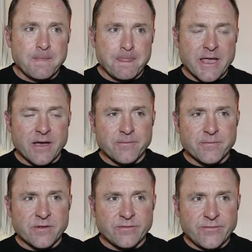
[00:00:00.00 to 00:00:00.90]
Now,
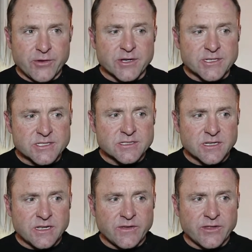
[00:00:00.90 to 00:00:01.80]
first,
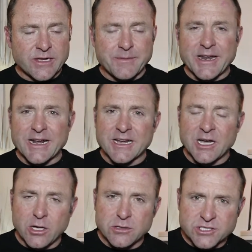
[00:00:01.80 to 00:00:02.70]
if you think about our
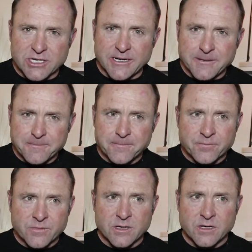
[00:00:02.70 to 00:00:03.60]
culture,
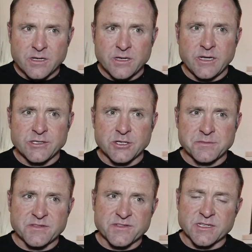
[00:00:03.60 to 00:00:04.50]
in
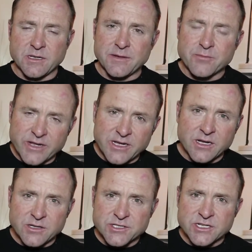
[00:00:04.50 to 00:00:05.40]
terms of celebrity
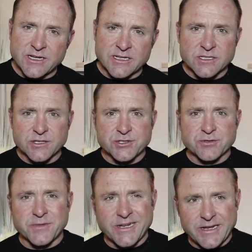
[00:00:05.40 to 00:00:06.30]
culture and social
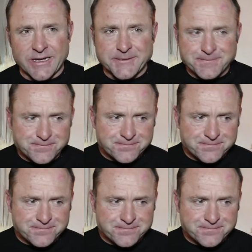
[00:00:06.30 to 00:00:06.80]
media,